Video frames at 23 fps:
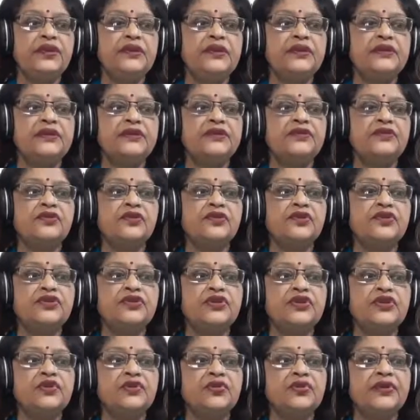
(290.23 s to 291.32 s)
he did not
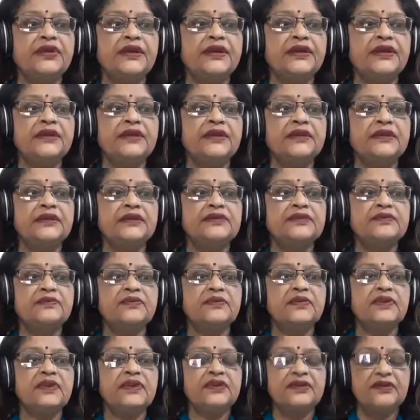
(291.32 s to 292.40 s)
show that he is
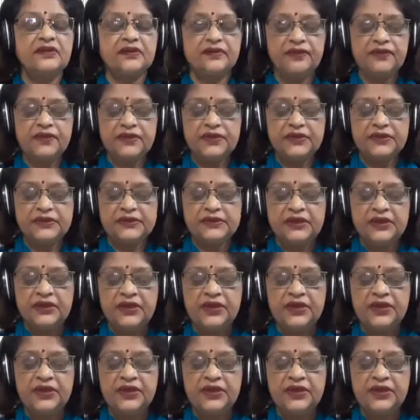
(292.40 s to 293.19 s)
feeling nervous